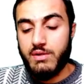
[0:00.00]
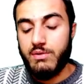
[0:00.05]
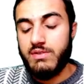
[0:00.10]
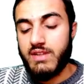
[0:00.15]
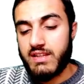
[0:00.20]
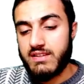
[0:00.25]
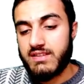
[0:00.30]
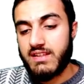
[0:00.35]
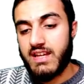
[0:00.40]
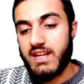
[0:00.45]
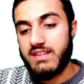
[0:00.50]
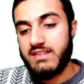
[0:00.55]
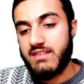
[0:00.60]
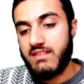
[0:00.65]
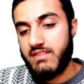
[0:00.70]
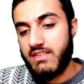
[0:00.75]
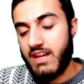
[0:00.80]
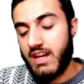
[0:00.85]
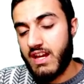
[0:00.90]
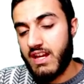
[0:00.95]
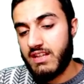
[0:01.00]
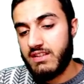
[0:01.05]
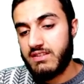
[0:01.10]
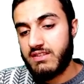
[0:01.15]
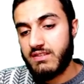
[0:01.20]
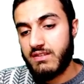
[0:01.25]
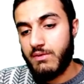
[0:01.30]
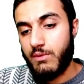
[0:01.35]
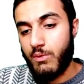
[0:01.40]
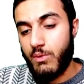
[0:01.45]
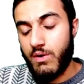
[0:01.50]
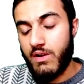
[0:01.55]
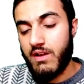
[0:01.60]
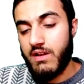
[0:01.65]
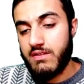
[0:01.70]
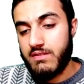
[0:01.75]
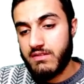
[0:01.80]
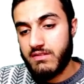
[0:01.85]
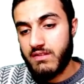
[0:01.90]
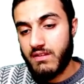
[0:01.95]
you'll not get that
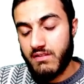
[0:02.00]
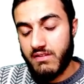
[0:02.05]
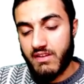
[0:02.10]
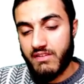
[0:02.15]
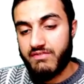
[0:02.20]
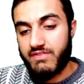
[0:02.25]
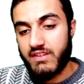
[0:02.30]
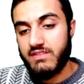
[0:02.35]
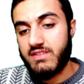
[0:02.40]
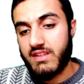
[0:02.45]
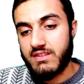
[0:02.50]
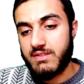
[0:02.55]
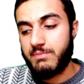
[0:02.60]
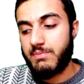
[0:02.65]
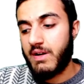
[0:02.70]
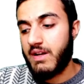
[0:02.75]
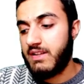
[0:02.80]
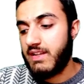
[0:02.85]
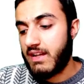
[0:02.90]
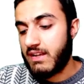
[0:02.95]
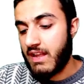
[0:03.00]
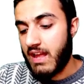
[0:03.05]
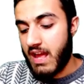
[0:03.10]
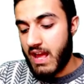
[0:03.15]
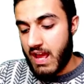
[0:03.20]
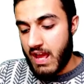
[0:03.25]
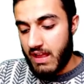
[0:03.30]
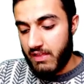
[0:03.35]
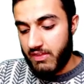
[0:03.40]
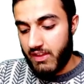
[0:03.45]
with the front-end product.